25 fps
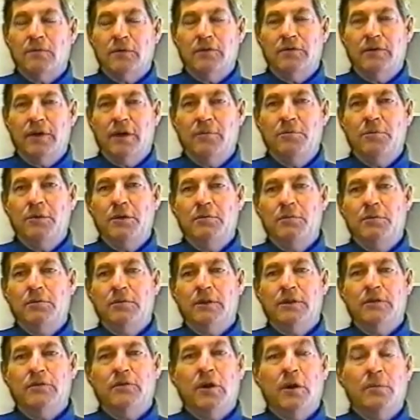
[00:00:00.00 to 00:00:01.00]
We've had people
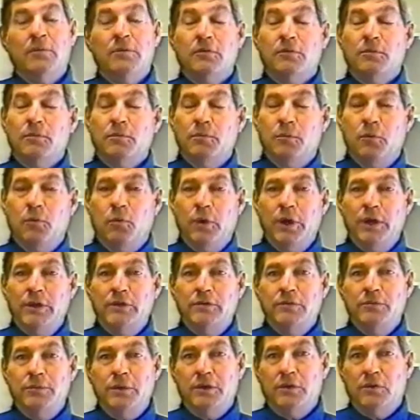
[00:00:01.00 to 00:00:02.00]
that dropped way
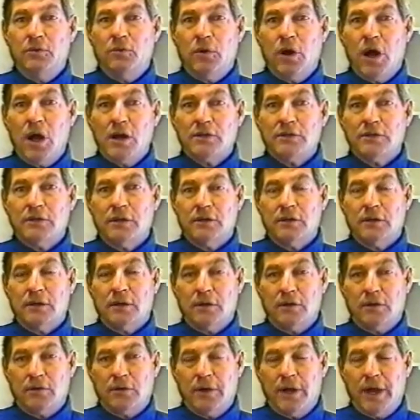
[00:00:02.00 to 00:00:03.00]
too big rocks on it
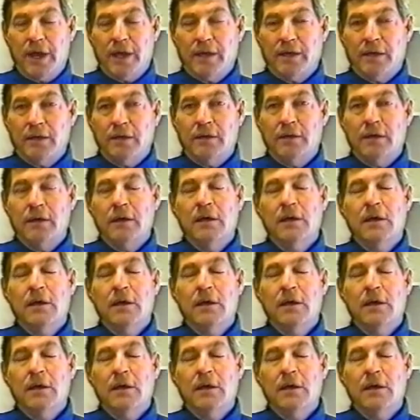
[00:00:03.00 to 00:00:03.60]
and crack it.